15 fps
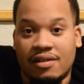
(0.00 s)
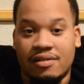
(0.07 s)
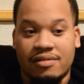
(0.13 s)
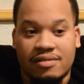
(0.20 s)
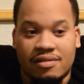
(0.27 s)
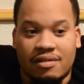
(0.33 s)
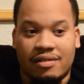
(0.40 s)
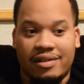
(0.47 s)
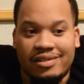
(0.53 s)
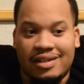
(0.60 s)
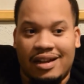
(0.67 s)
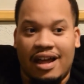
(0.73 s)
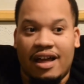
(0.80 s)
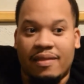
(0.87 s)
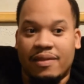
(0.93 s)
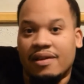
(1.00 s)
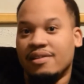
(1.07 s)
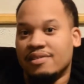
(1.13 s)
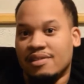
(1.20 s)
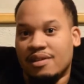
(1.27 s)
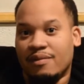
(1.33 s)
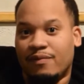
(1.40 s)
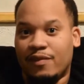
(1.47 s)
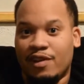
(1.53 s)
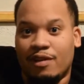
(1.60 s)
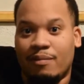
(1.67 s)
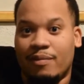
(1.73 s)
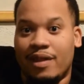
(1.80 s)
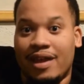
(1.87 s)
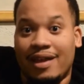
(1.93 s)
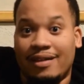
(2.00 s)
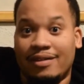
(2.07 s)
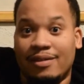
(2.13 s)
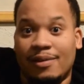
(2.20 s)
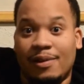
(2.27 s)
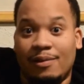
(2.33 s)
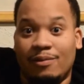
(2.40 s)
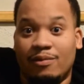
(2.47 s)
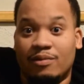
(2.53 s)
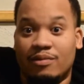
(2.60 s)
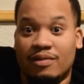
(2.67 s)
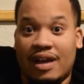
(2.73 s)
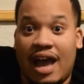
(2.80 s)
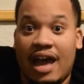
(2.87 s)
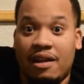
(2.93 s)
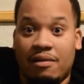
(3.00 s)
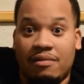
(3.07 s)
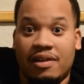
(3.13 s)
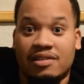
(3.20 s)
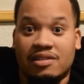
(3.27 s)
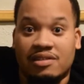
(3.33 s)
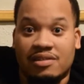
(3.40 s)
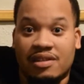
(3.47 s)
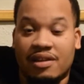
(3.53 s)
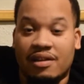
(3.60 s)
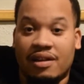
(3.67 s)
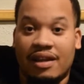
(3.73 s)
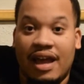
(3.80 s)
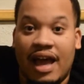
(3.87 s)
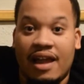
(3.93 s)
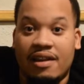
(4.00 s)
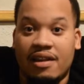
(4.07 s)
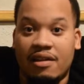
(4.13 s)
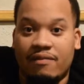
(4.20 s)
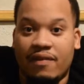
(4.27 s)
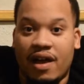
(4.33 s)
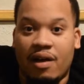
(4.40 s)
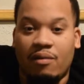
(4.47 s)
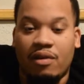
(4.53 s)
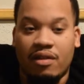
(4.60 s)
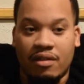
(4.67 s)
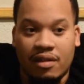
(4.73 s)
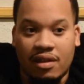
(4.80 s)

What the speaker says: So there's a lot of things in the film that, I don't necessarily identify with,